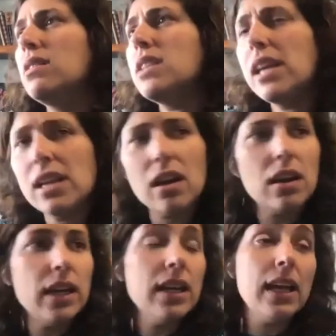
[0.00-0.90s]
data
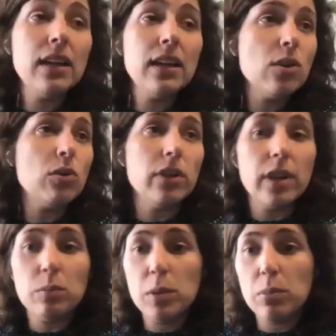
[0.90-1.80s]
and anecdotally
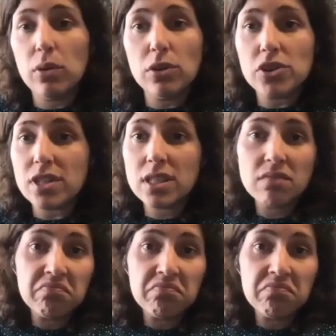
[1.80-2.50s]
that people are just